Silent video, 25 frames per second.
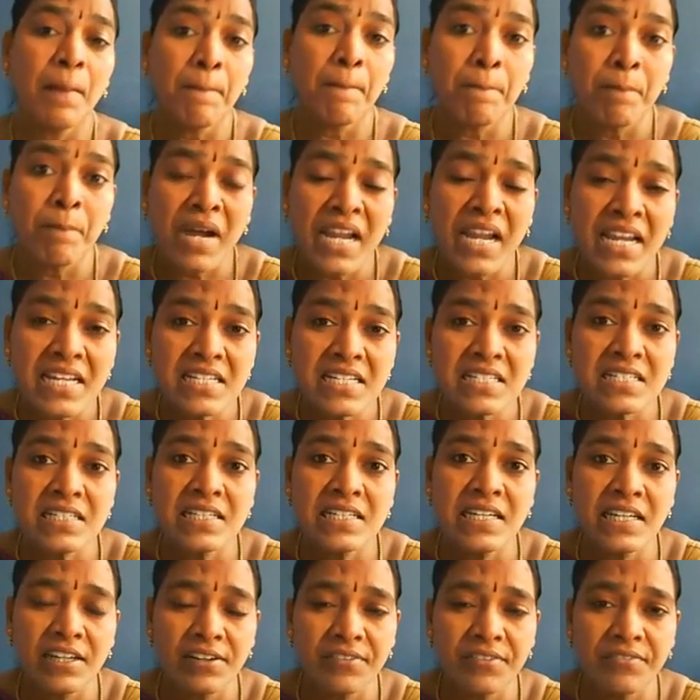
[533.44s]
might
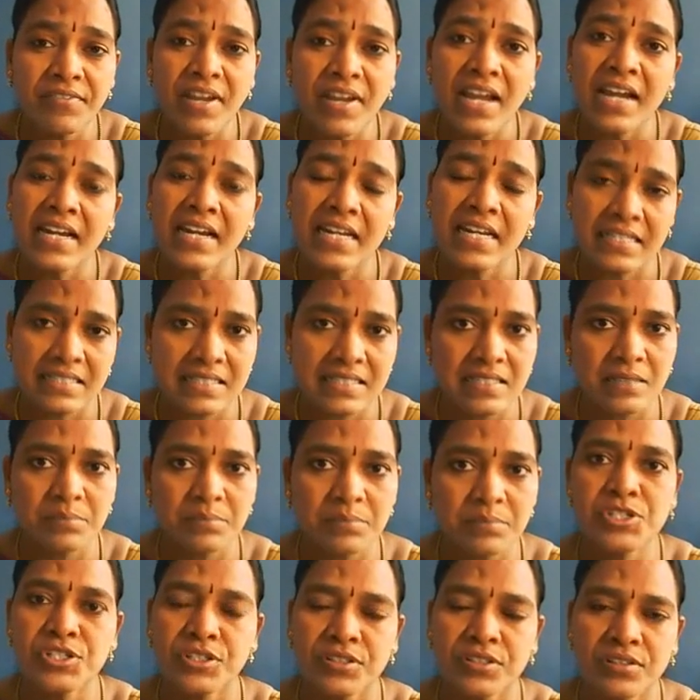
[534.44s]
give an
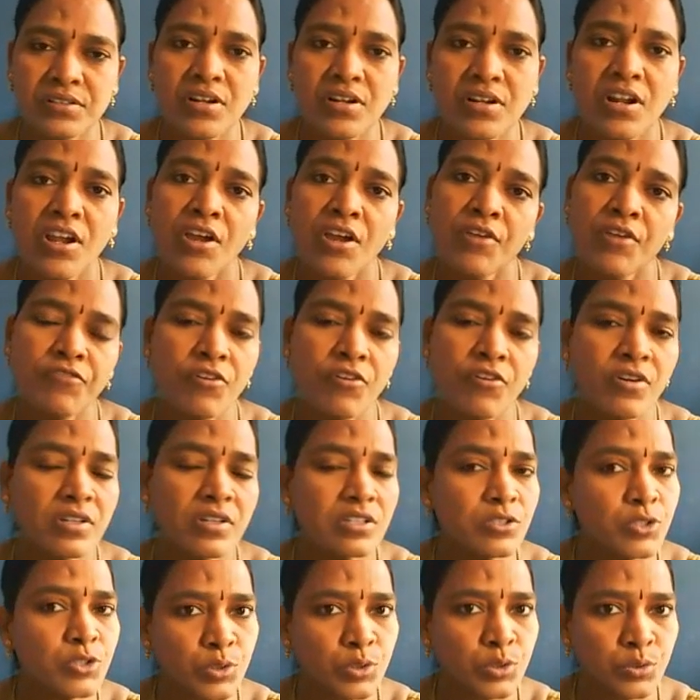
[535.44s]
exemption for
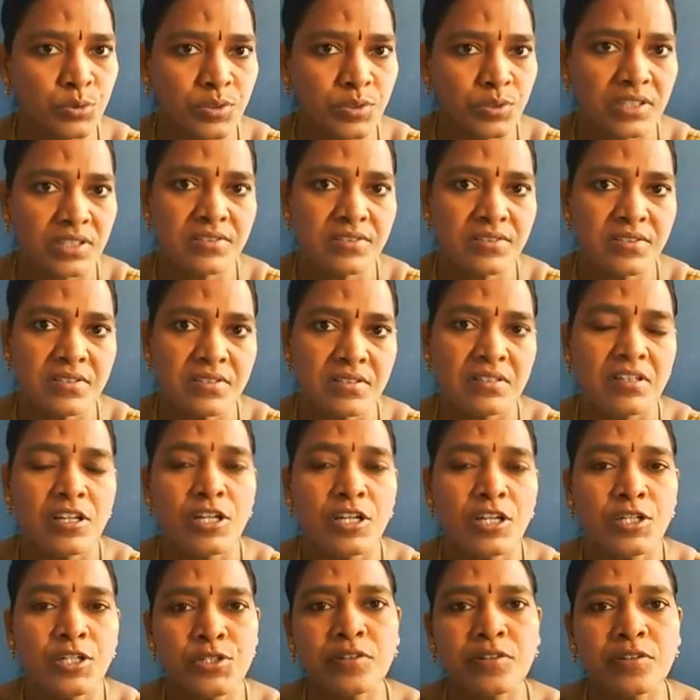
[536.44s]
the students
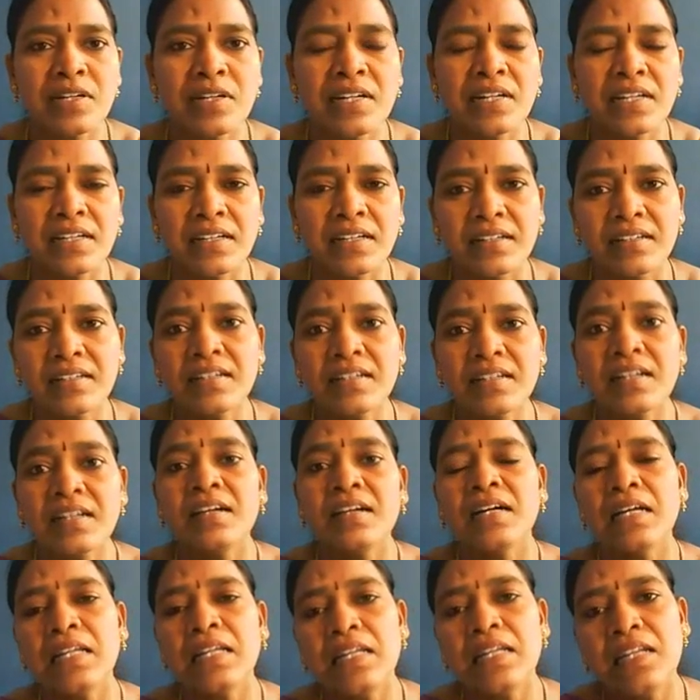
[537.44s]
to learn
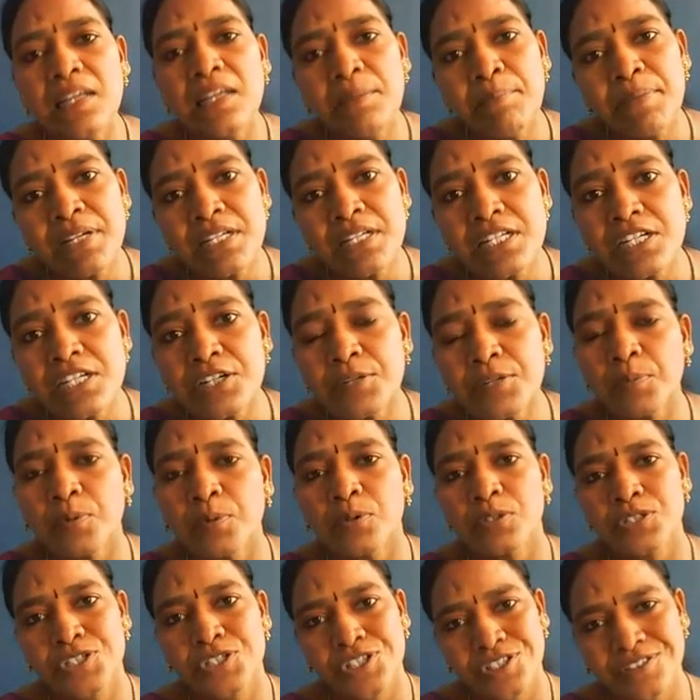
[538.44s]
a limited
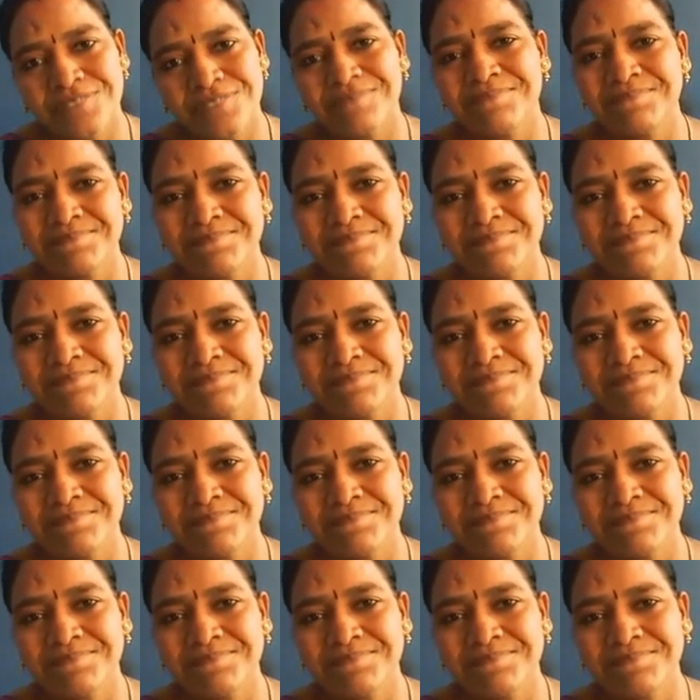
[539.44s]
portion.